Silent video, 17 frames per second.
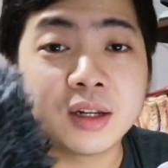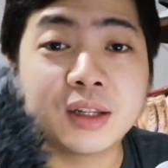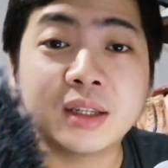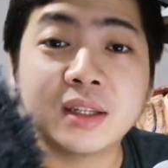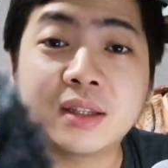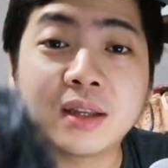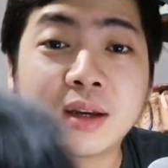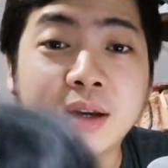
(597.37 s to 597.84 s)

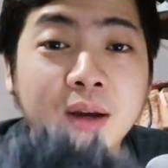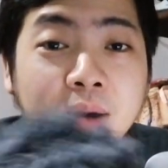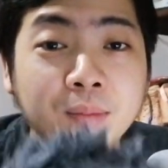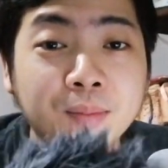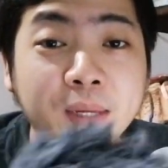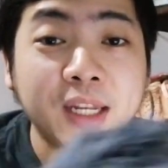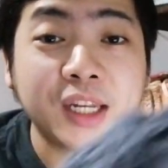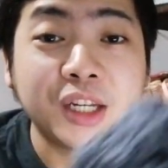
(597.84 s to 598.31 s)
This is the
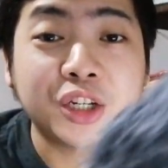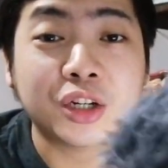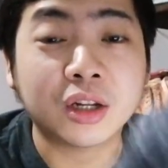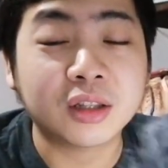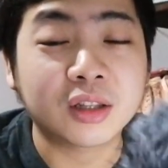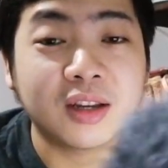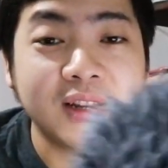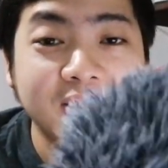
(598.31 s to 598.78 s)
mini
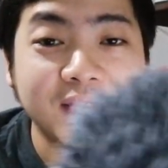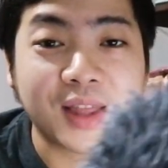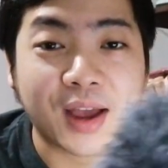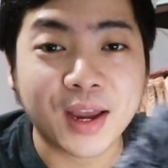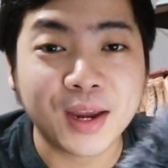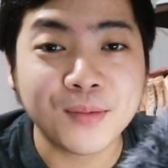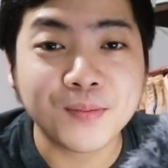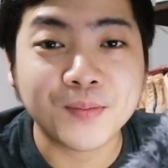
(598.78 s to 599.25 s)
shotgun
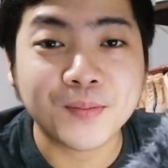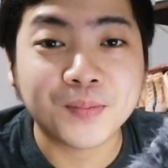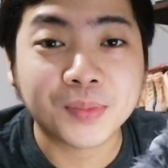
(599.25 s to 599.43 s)
type.